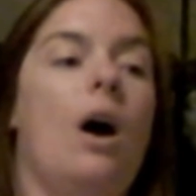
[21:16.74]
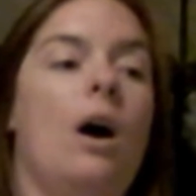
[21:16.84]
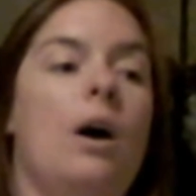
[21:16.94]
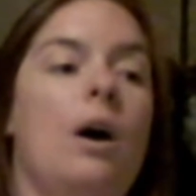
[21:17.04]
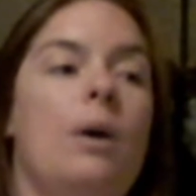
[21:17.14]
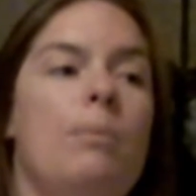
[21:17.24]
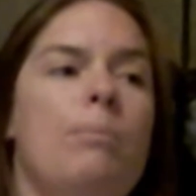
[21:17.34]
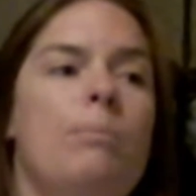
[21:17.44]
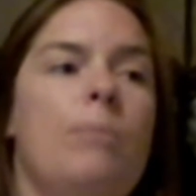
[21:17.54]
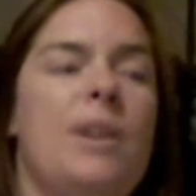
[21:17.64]

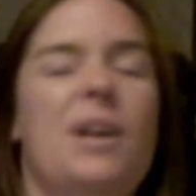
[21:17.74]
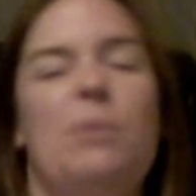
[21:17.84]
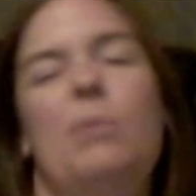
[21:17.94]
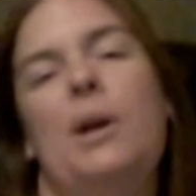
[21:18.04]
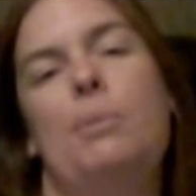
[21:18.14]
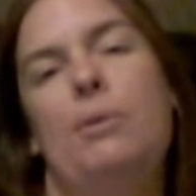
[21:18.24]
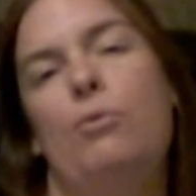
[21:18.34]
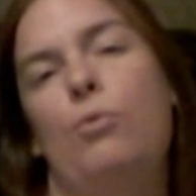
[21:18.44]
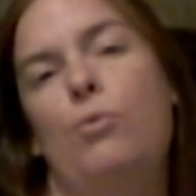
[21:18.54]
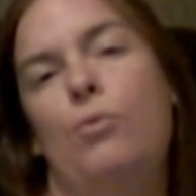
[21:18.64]
I think it might have been
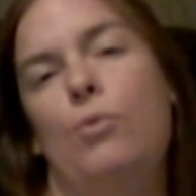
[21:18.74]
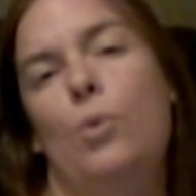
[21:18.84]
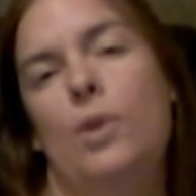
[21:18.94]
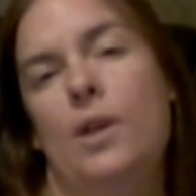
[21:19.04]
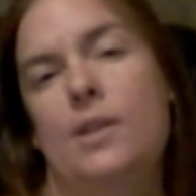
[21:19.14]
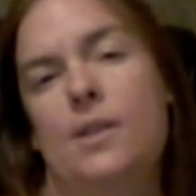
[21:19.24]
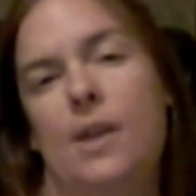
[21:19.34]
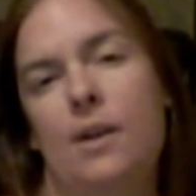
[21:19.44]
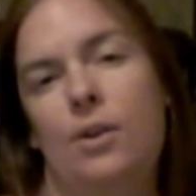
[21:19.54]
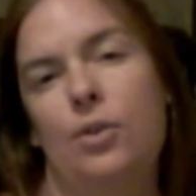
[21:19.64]

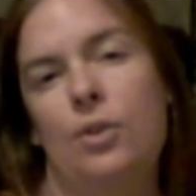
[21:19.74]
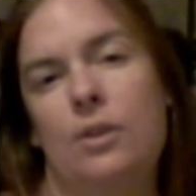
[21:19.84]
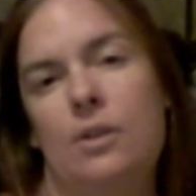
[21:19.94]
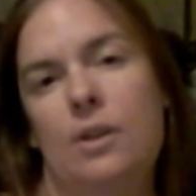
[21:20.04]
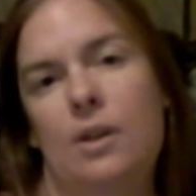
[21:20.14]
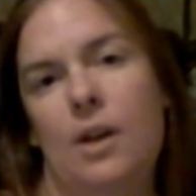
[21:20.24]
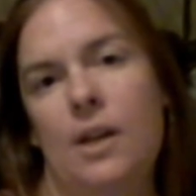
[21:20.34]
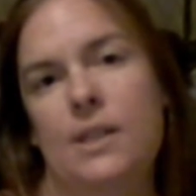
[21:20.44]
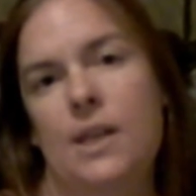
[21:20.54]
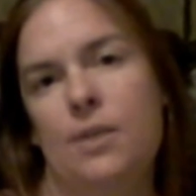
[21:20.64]
4,900, and I
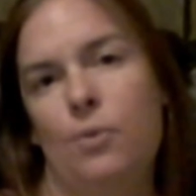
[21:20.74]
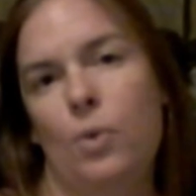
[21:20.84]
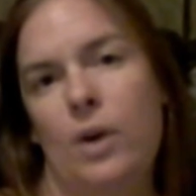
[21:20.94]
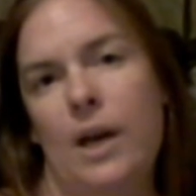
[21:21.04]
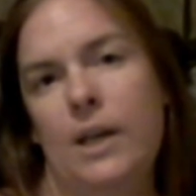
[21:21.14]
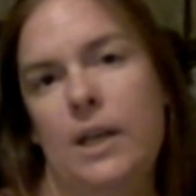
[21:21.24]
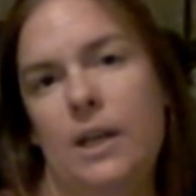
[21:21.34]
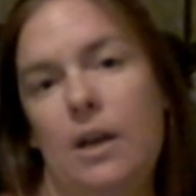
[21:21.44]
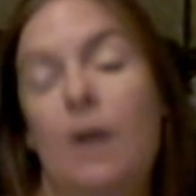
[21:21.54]
tithed 490.